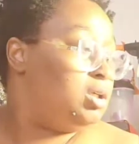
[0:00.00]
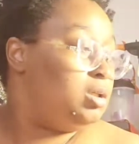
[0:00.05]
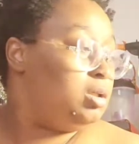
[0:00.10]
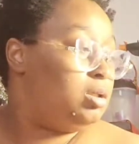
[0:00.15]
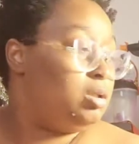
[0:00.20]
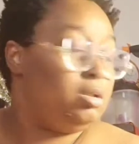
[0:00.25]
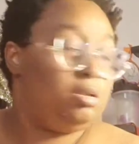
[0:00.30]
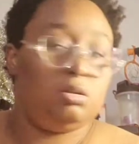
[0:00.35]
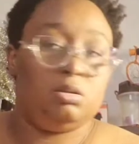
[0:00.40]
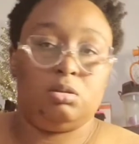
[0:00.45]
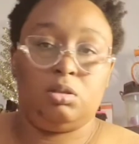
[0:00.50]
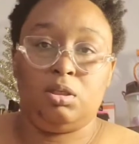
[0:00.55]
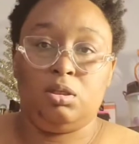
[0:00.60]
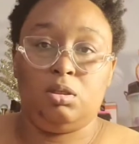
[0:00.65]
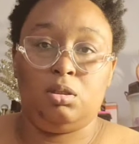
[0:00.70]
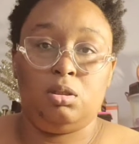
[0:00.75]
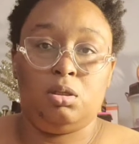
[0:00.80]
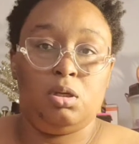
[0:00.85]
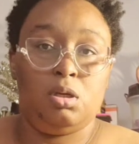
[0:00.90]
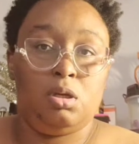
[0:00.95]
gonna
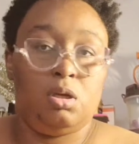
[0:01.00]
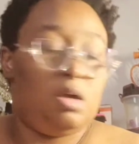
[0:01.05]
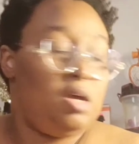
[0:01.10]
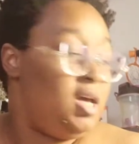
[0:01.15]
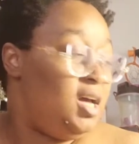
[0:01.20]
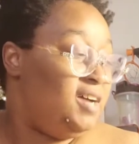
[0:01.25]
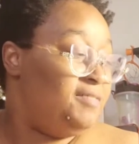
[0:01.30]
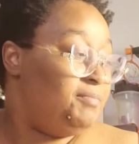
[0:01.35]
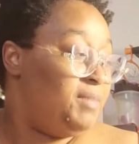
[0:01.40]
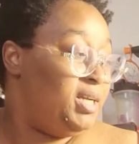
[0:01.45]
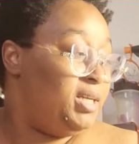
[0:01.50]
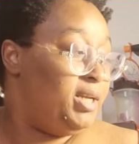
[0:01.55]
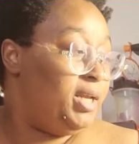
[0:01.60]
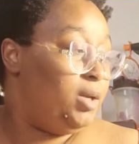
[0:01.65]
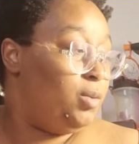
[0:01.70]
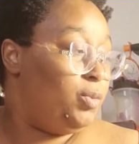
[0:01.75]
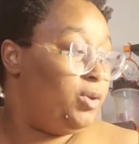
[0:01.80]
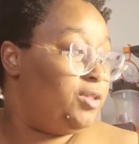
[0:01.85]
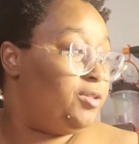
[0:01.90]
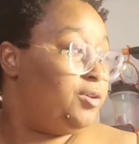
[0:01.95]
have my
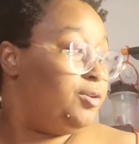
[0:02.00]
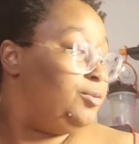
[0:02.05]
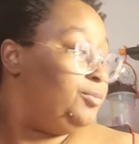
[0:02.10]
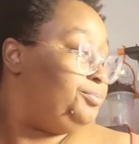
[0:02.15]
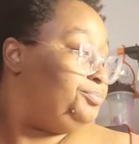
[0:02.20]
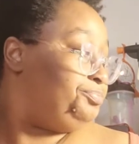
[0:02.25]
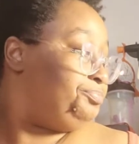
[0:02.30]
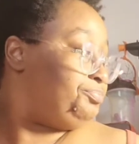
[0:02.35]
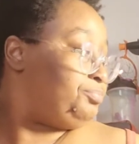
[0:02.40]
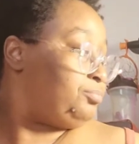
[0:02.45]
day with you.